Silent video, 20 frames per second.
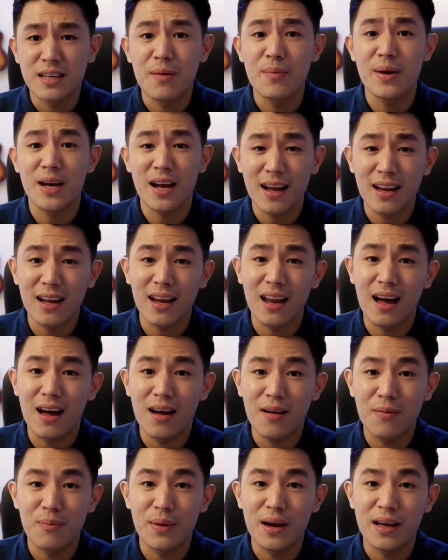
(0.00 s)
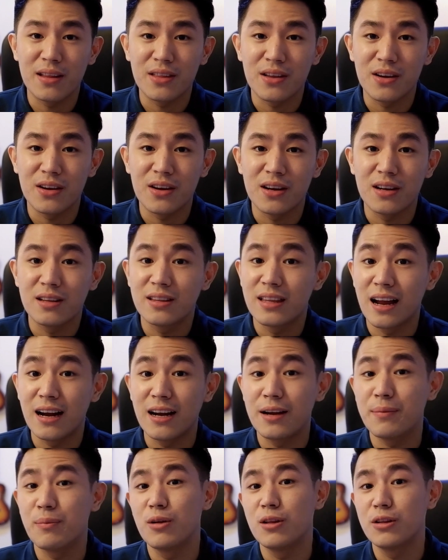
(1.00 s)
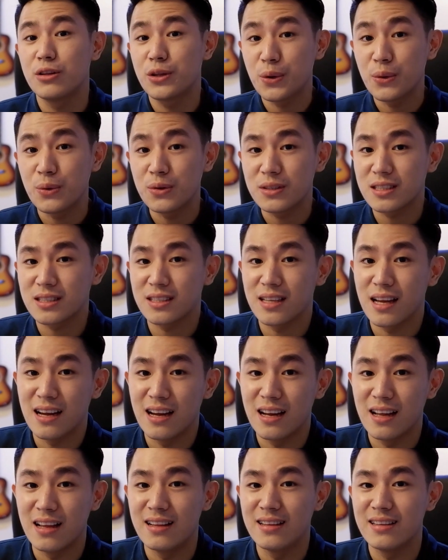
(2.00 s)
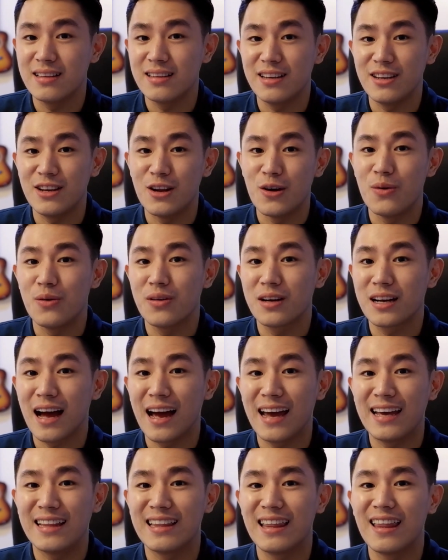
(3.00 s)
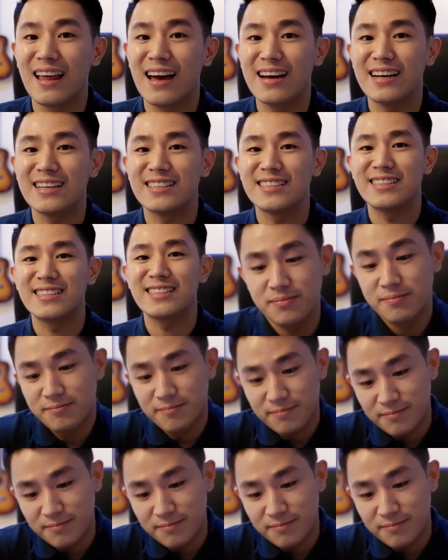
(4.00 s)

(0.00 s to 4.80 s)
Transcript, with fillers: Sabi nga nila, better terrible truths than, you know, kind lies.